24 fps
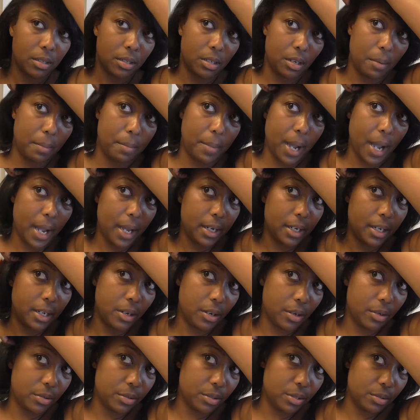Your body
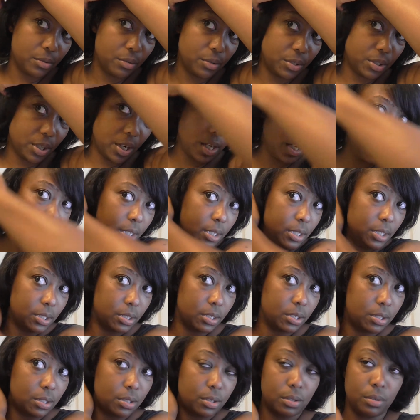goes through
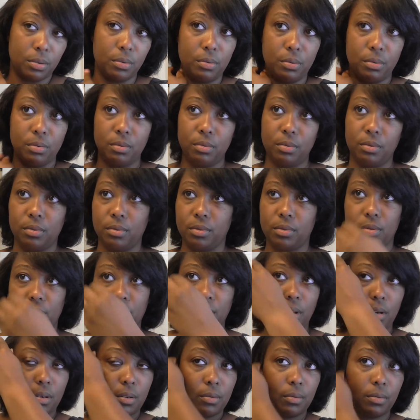changes too.
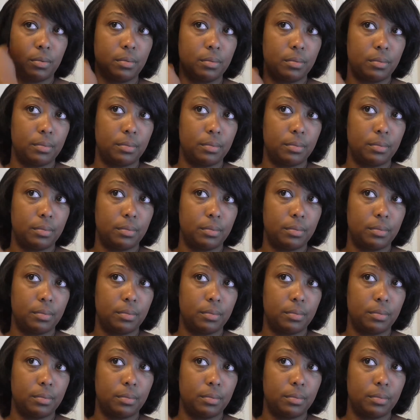So,